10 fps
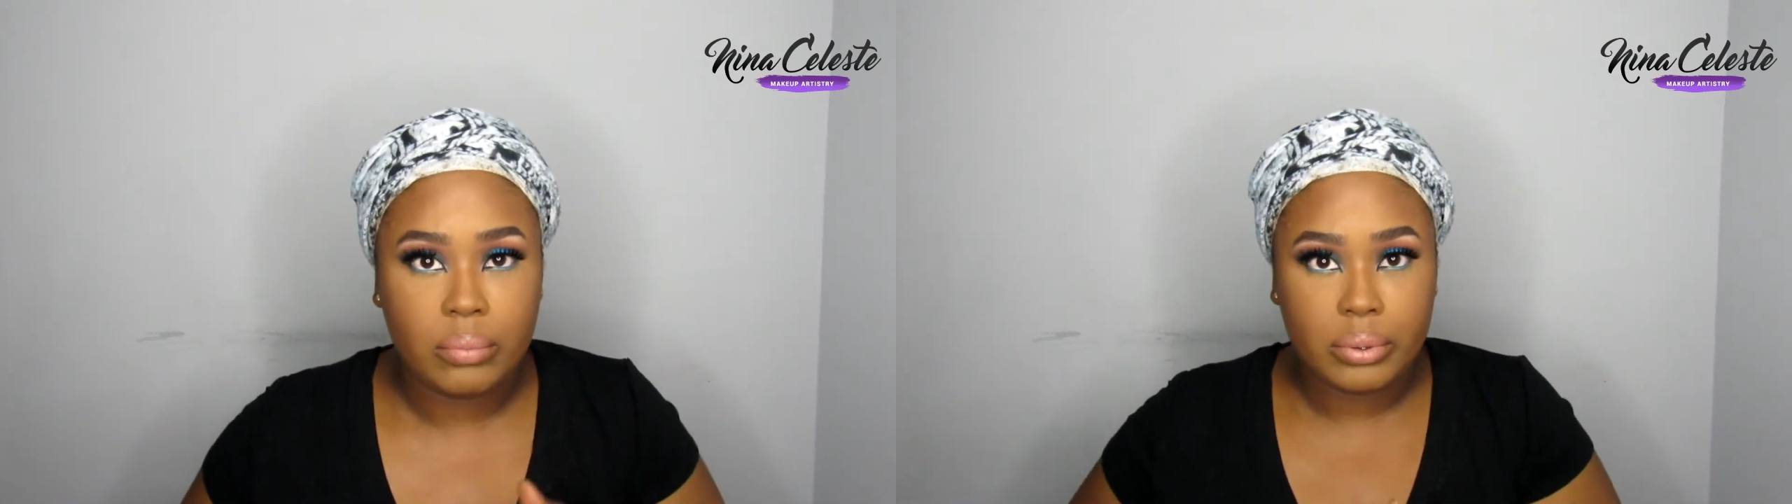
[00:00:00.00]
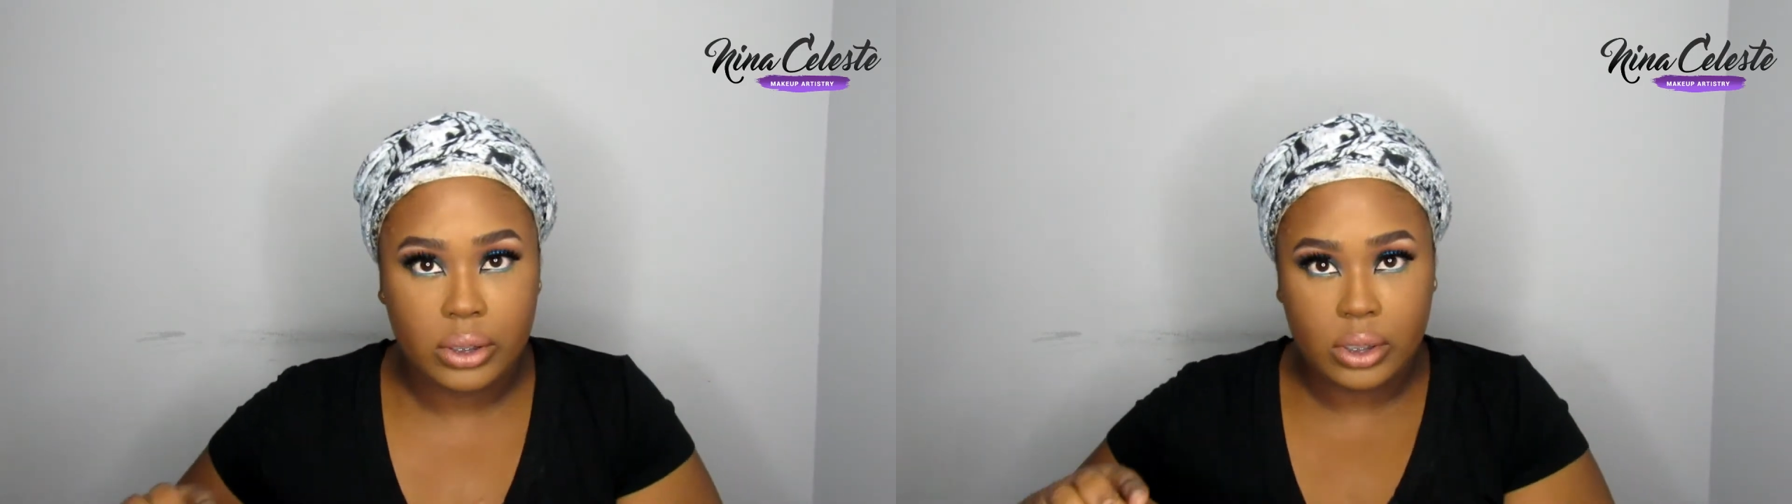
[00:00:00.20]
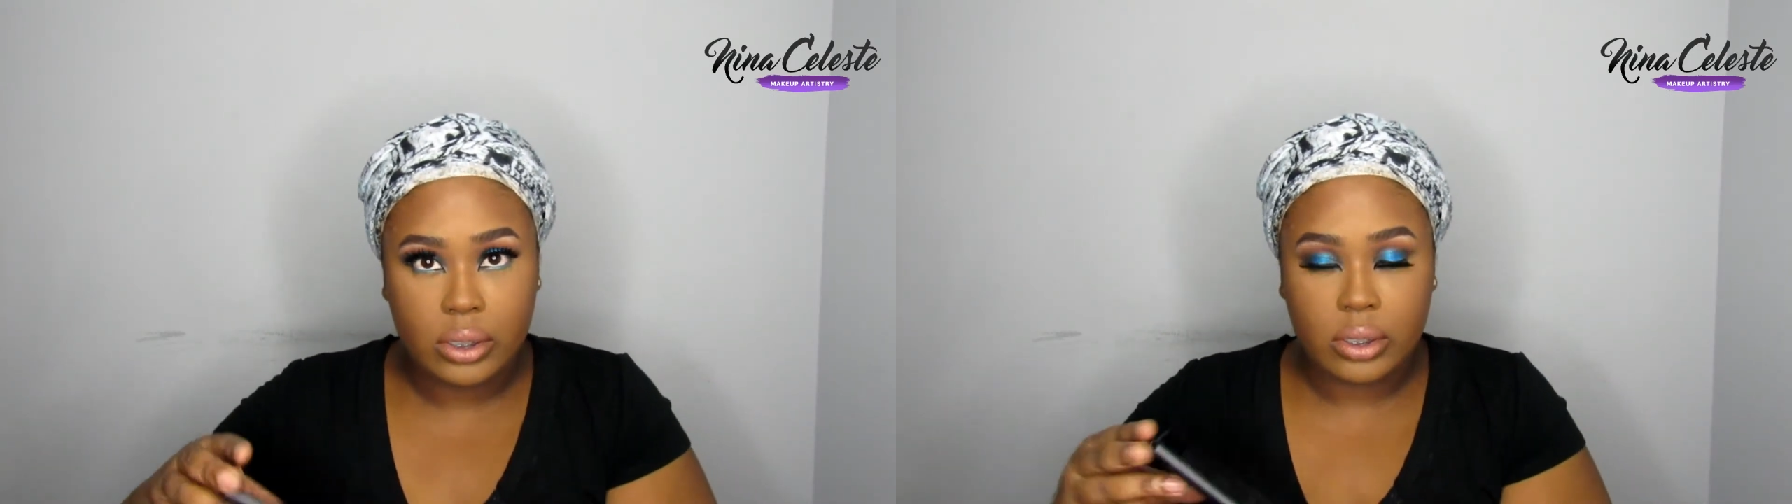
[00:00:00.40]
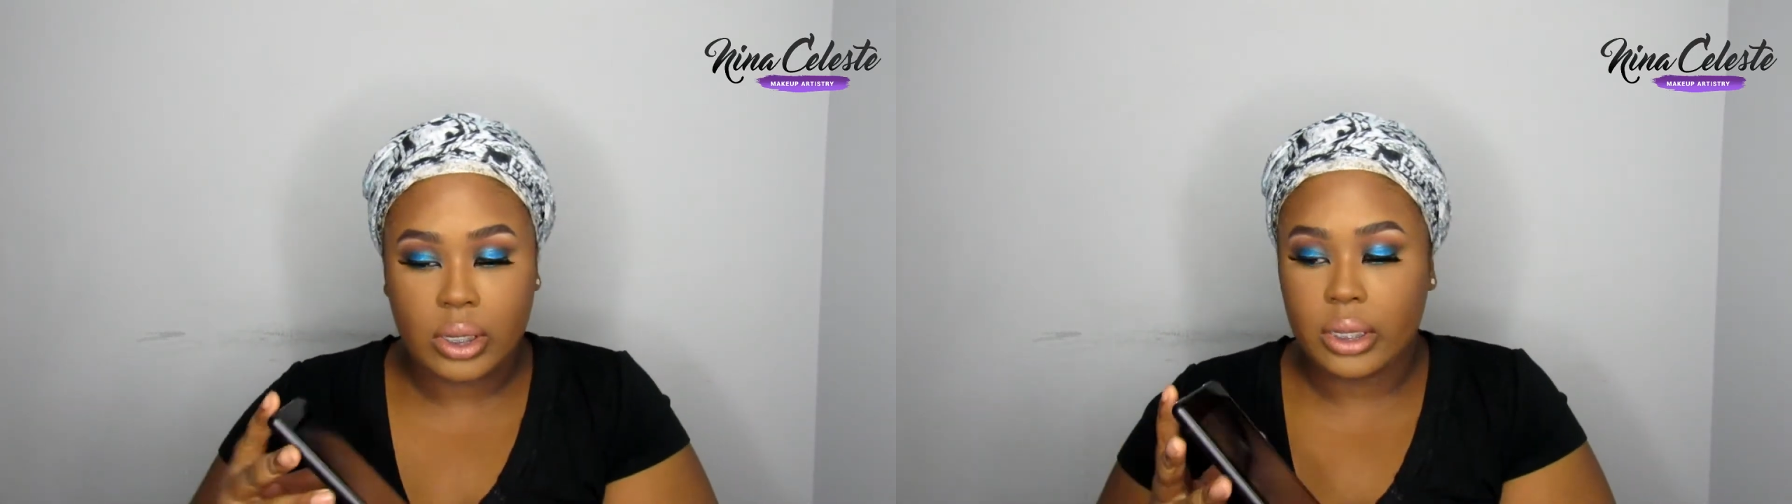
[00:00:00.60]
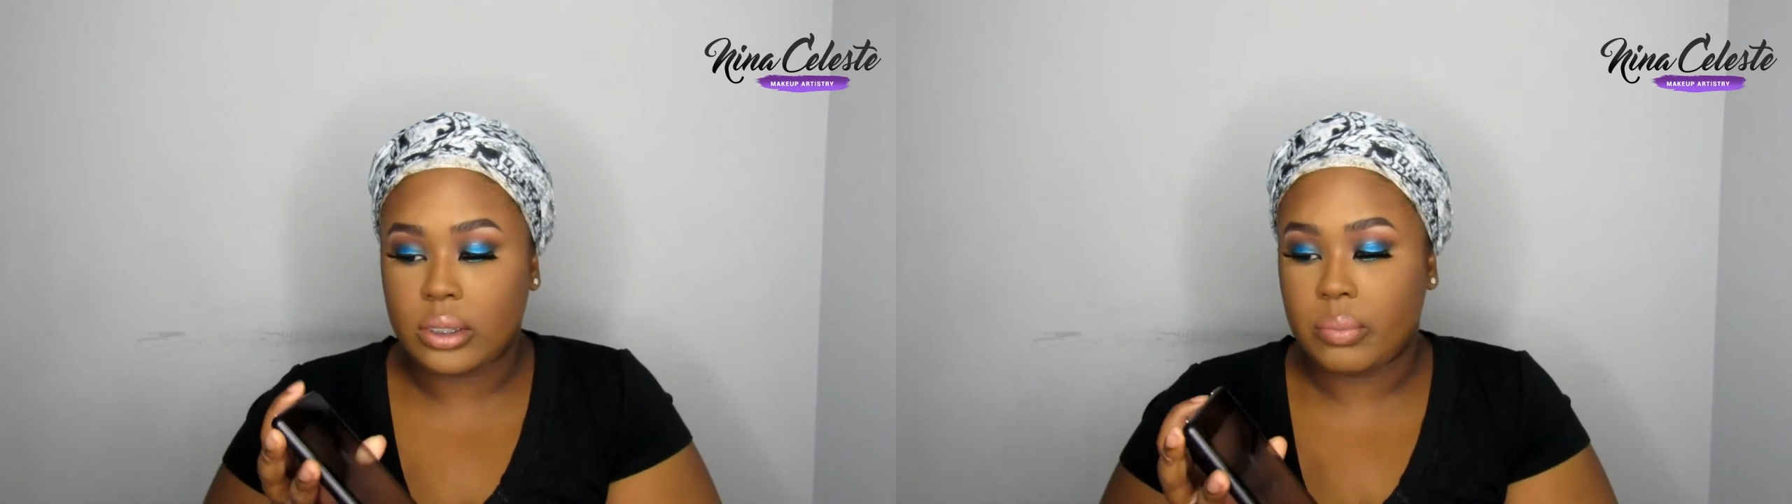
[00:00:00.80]
but she didn't
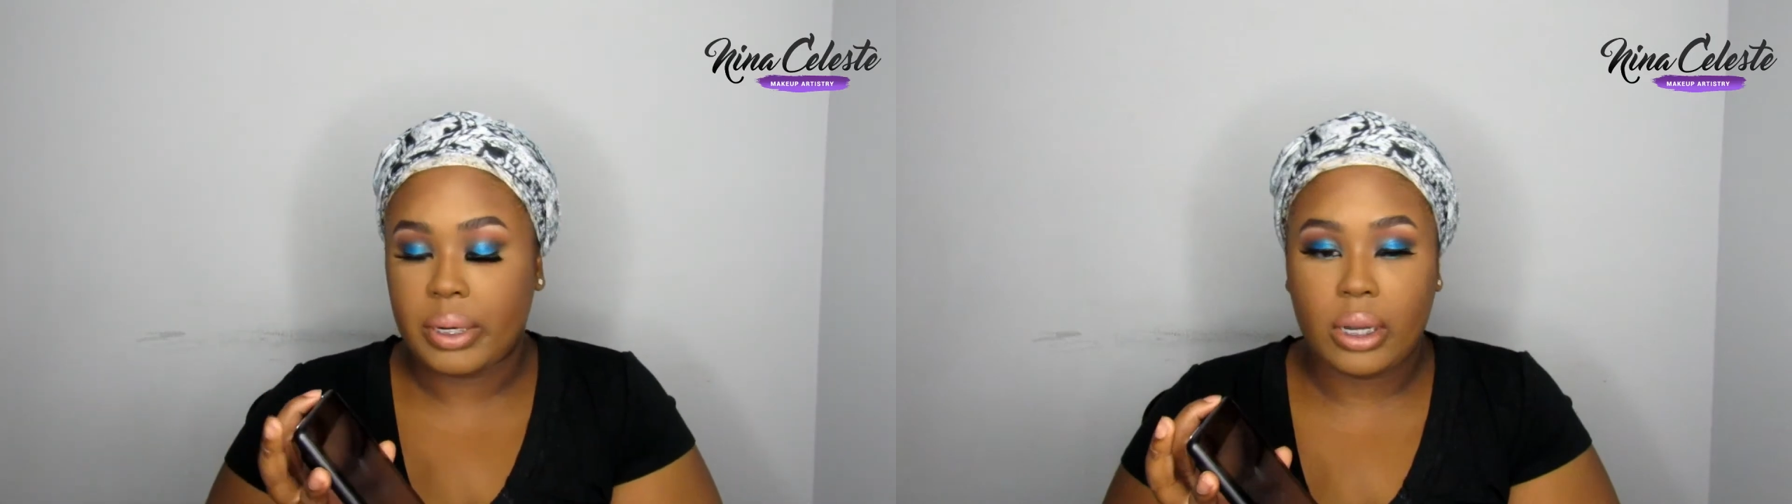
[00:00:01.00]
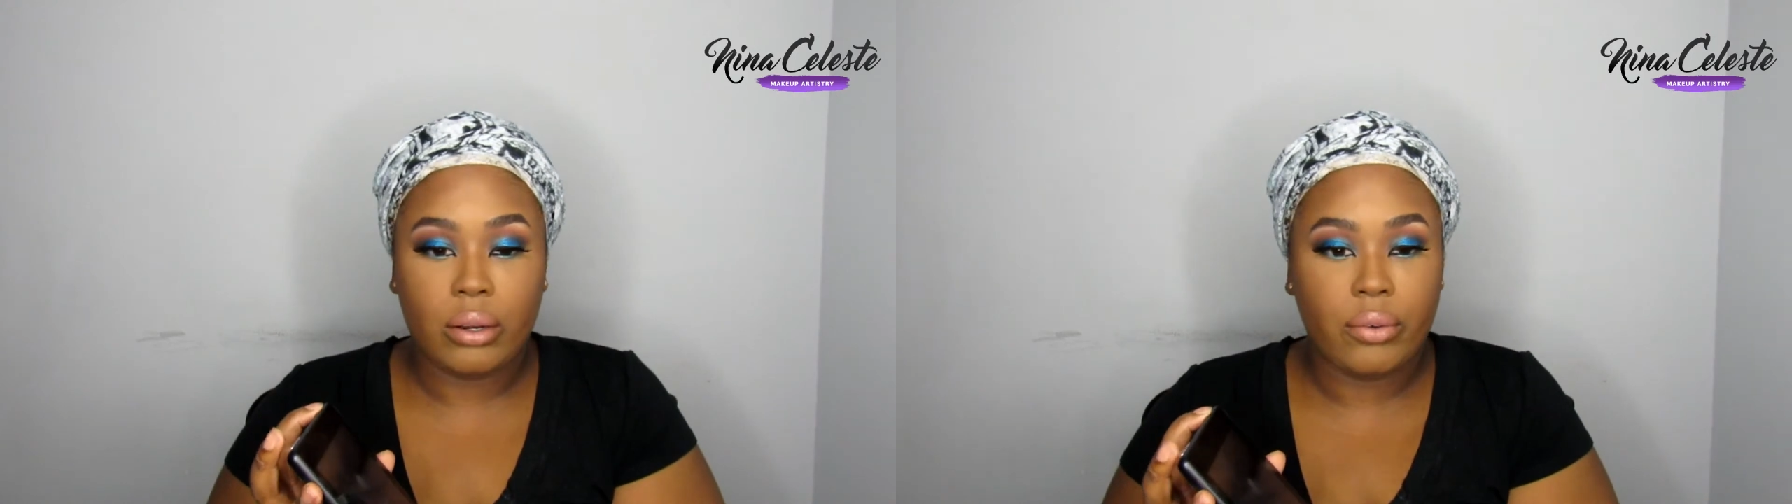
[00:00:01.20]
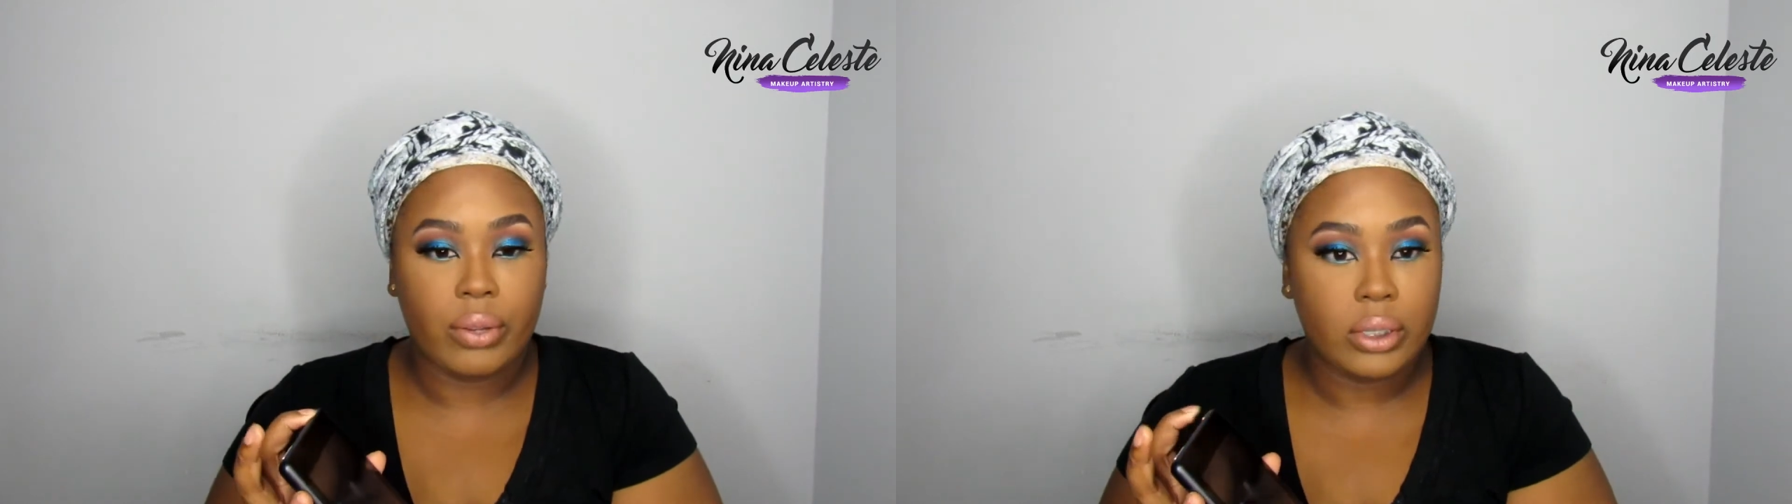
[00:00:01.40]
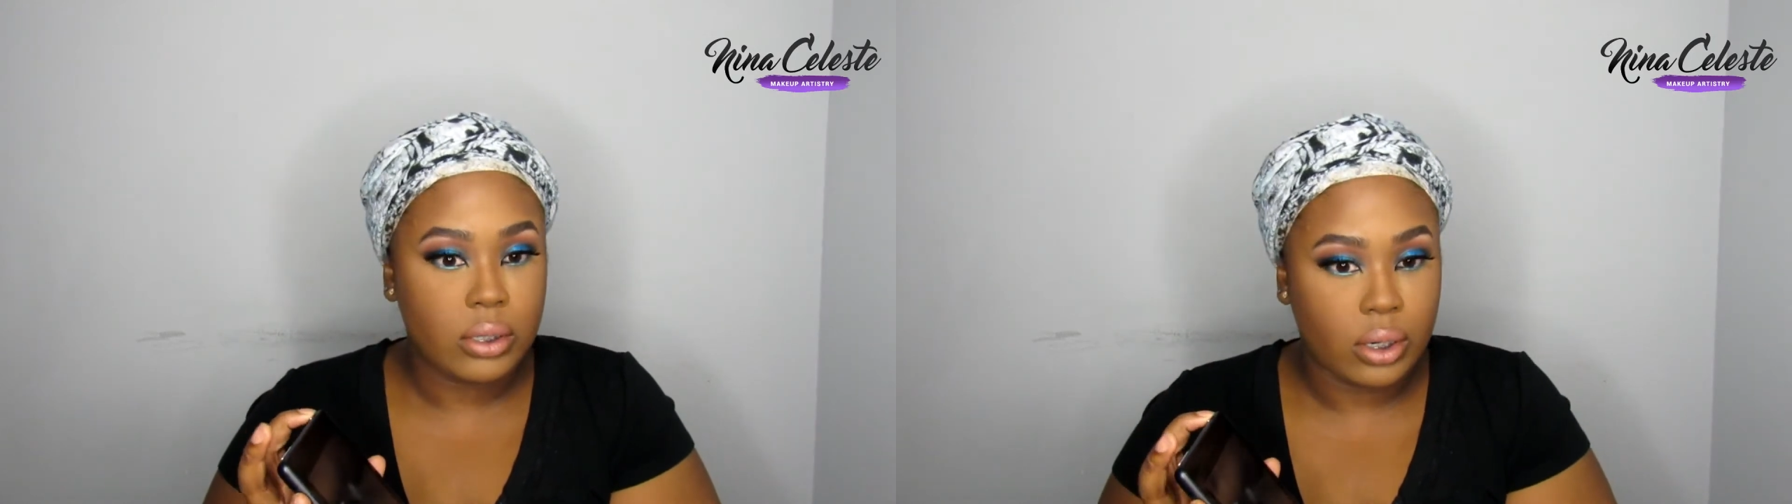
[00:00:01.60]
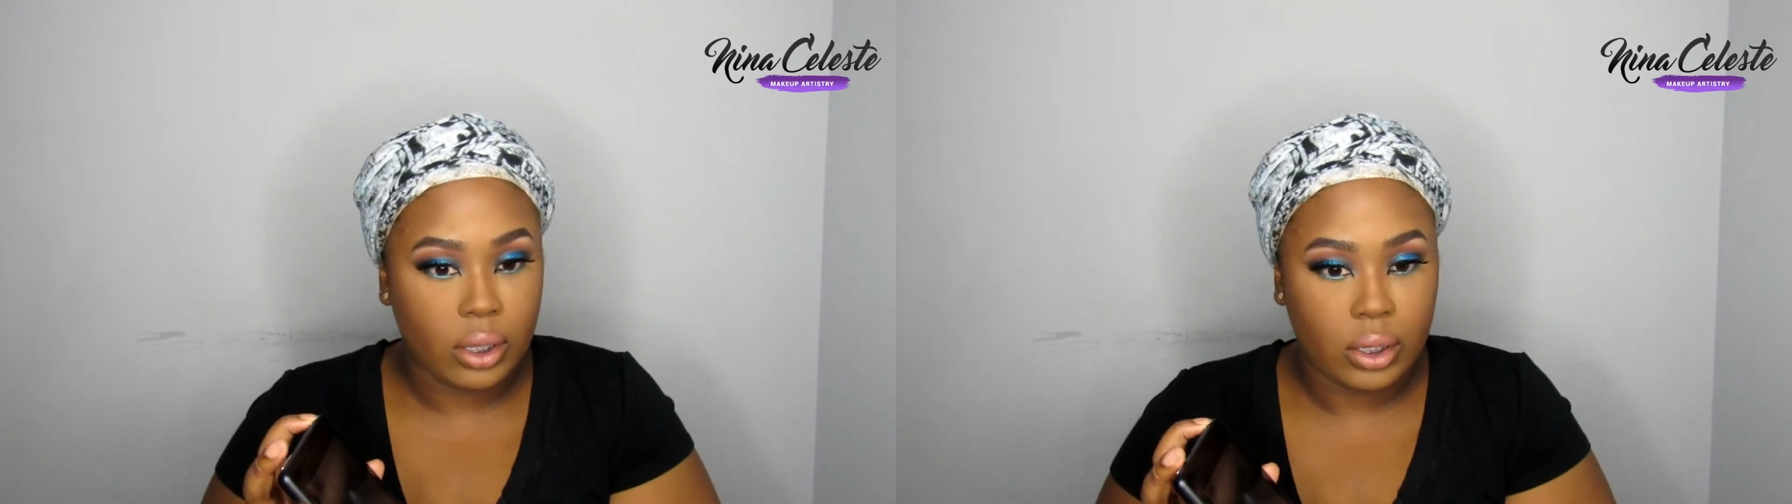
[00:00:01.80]
like spray down her face or
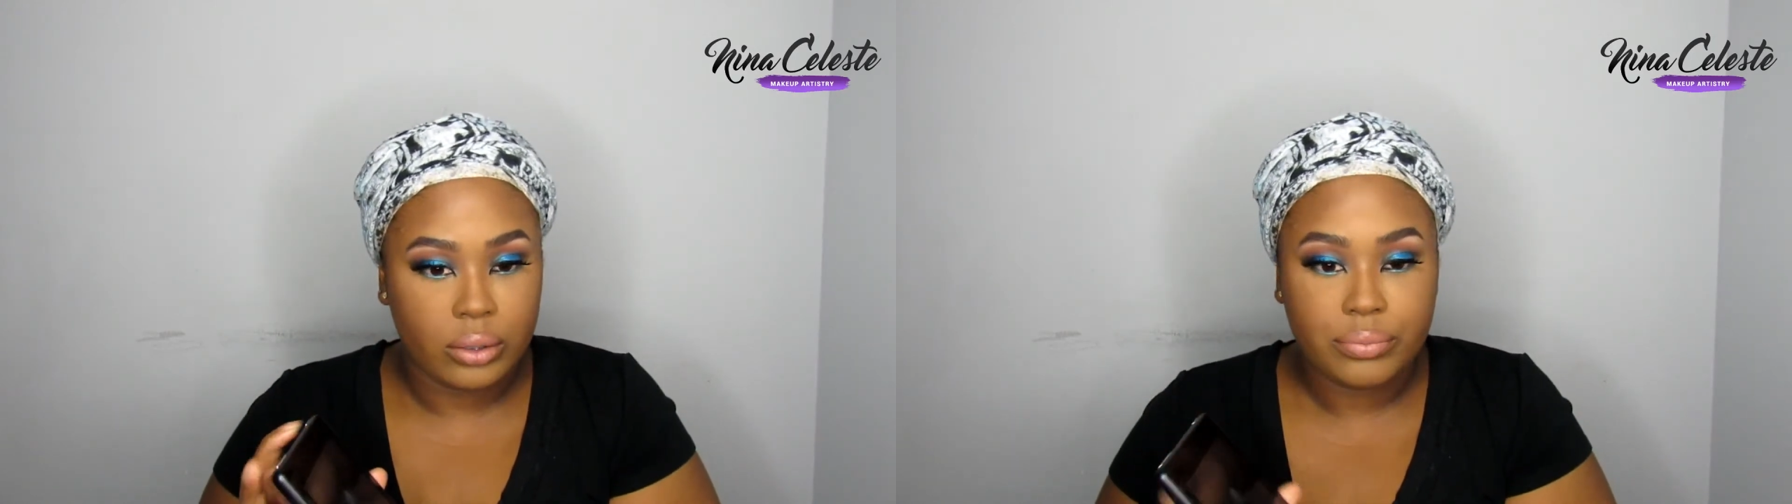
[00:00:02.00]
nothing.